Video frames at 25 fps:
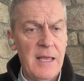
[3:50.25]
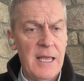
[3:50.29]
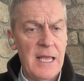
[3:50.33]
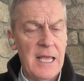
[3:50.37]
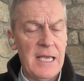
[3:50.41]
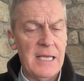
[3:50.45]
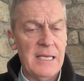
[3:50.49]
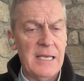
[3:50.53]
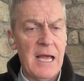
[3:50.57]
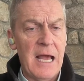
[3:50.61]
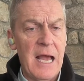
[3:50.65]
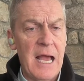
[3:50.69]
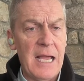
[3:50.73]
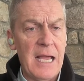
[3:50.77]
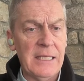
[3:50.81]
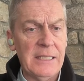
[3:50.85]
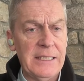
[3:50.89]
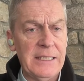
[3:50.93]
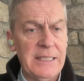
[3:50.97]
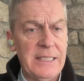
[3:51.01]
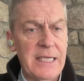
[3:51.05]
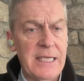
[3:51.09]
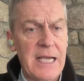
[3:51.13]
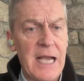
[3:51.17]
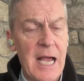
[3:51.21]
and
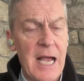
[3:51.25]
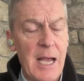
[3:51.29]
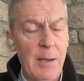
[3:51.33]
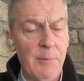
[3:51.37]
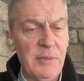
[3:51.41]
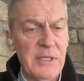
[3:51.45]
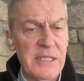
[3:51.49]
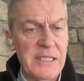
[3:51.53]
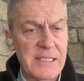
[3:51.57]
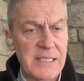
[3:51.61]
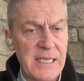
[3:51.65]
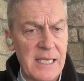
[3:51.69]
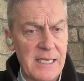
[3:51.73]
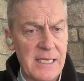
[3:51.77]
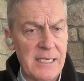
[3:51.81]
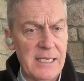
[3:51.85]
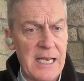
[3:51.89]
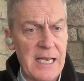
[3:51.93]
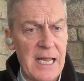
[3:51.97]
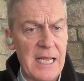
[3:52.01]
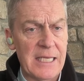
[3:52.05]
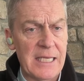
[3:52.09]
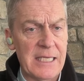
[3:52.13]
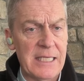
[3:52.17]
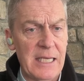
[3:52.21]
highly compensated
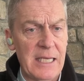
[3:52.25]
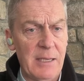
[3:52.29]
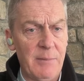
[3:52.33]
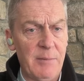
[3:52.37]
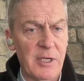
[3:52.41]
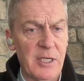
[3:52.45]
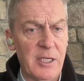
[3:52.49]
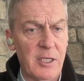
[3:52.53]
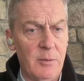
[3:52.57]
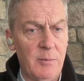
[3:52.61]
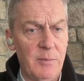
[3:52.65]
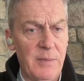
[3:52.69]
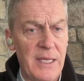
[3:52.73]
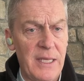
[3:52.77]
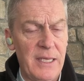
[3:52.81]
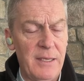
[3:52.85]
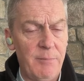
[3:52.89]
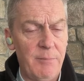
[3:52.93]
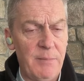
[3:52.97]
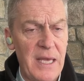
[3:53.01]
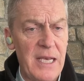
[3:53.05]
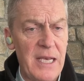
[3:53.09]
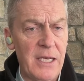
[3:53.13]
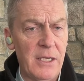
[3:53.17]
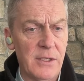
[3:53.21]
academic
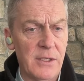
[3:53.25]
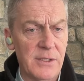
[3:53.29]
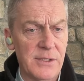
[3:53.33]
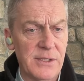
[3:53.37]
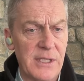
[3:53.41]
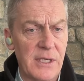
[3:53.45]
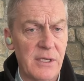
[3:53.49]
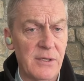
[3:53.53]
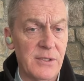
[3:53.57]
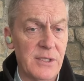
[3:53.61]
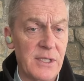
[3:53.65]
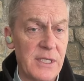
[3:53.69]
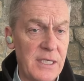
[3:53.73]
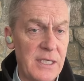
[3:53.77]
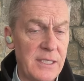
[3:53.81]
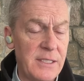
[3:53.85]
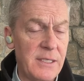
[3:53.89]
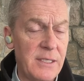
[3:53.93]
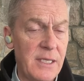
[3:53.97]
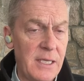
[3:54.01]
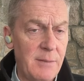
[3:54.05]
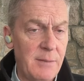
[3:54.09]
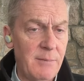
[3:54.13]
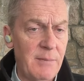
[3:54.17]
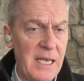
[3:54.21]
medical centers,
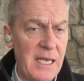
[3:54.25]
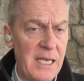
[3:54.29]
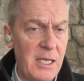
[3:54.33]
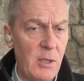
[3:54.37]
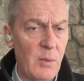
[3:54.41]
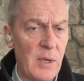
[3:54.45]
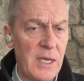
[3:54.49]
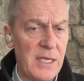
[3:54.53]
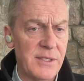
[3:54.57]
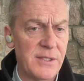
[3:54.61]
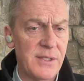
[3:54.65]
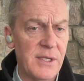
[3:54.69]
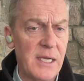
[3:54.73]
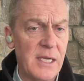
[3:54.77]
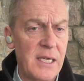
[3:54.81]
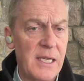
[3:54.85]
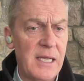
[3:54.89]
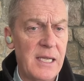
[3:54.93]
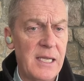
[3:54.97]
in in many ways,